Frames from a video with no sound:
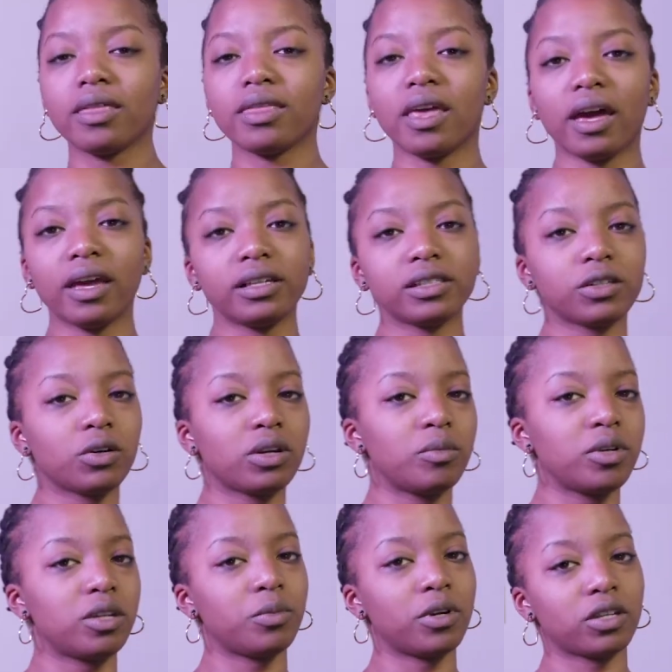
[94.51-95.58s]
The ISO can
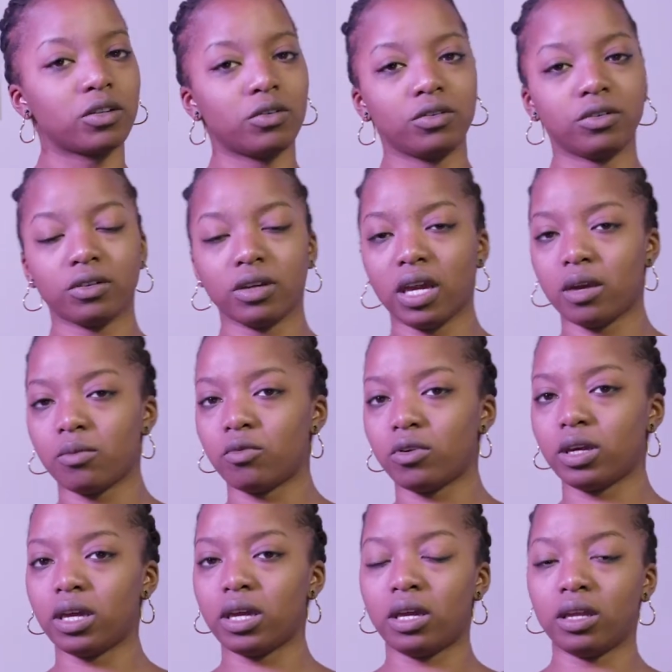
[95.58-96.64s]
be depicted on your
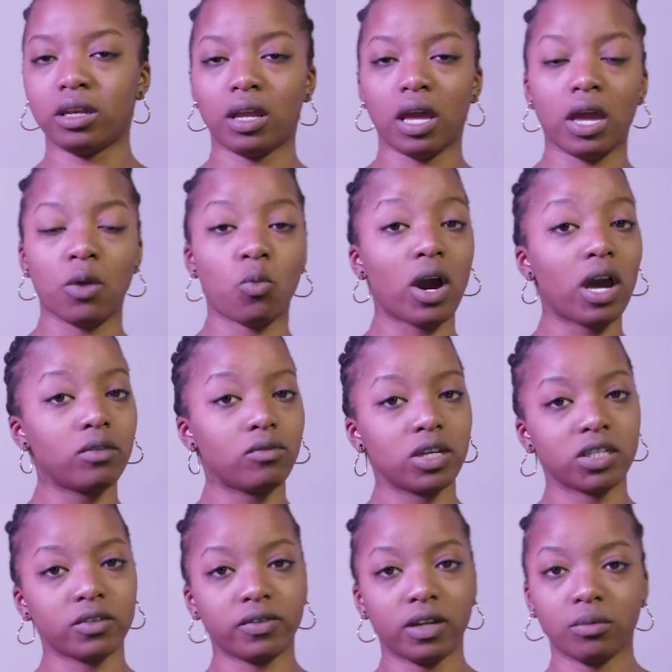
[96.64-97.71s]
camera in a wide
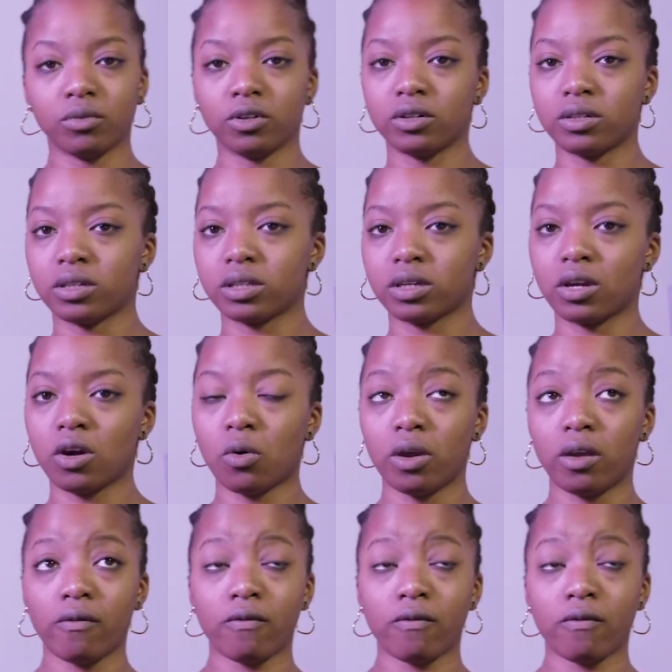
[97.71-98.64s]
range of numbers, going